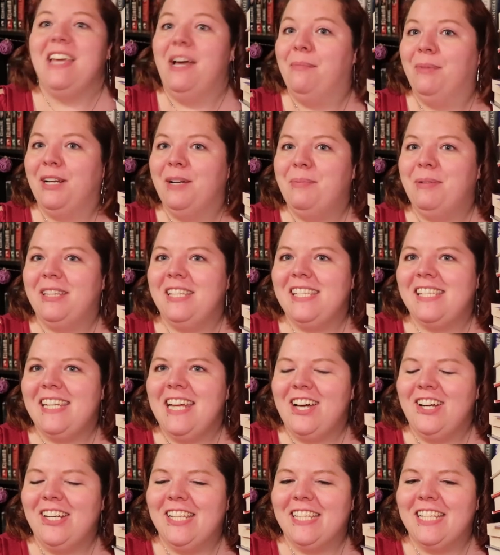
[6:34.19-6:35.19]
Yeah, I'm gonna put this
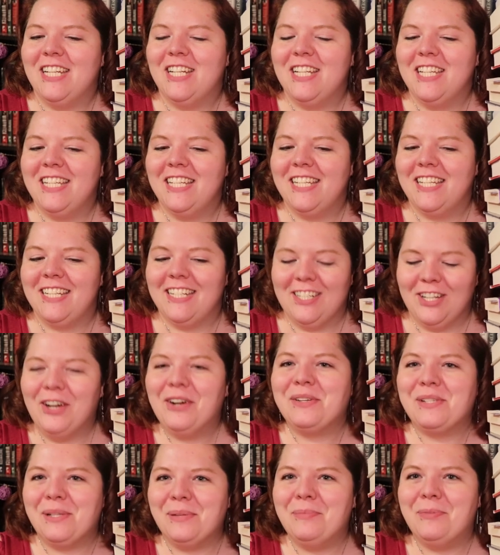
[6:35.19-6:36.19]
down and then
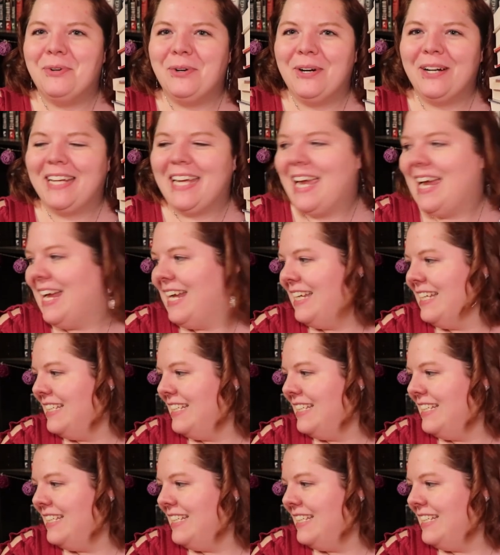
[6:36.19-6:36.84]
talk some more, okay?